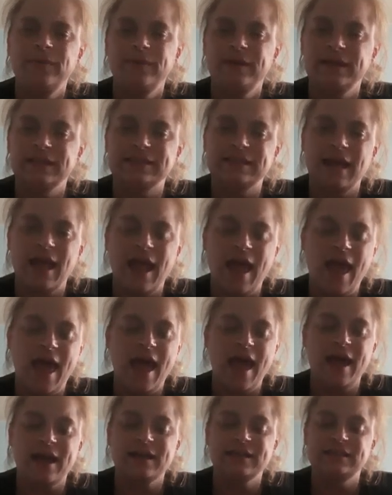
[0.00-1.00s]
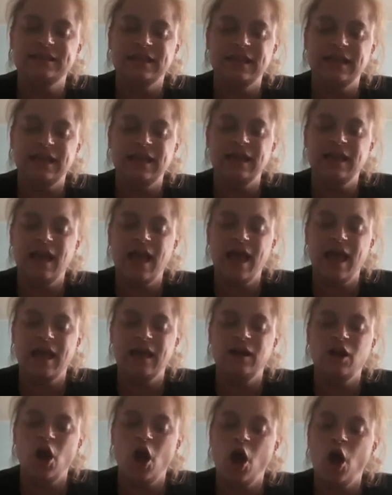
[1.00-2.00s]
It's
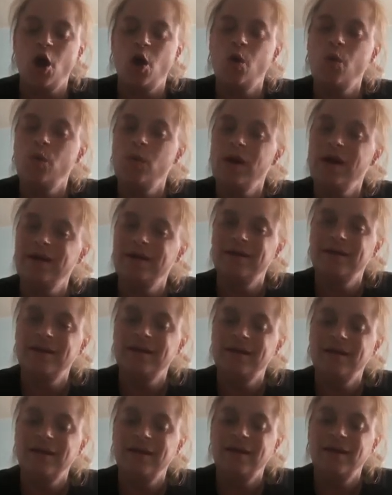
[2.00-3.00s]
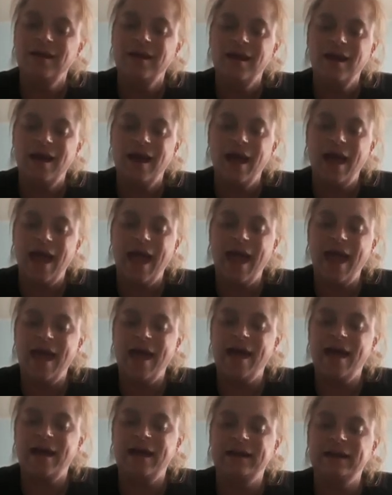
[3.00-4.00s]
X-E-N-O.
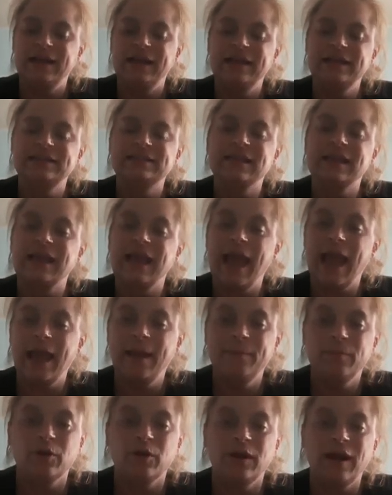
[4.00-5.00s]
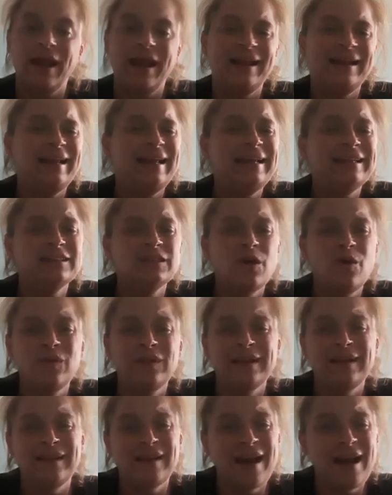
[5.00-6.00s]
And he's a gamer, and he's
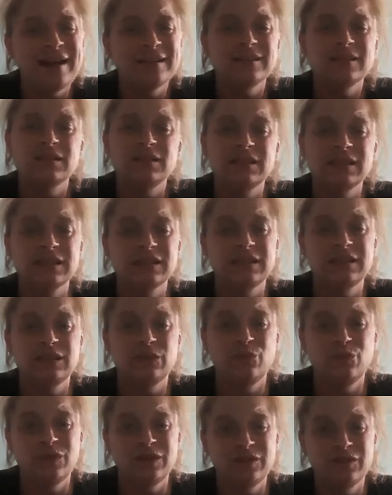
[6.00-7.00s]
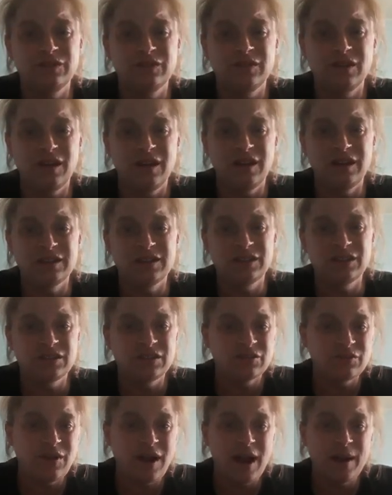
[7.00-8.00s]
only got 61
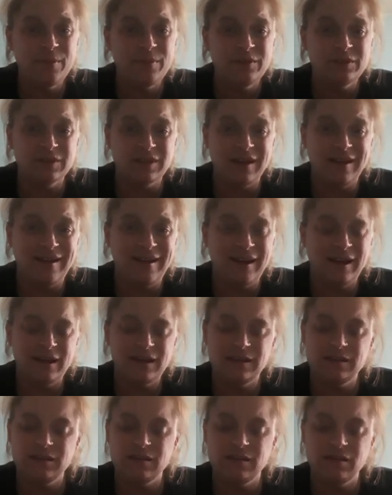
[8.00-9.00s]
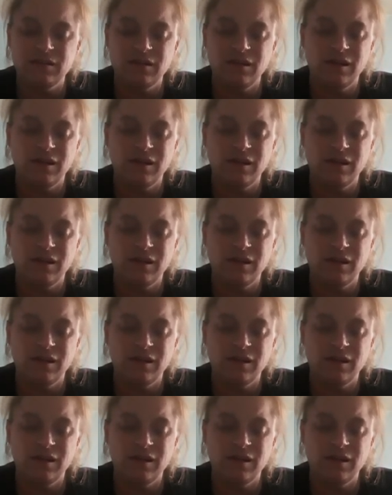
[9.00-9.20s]
subscribers, guys.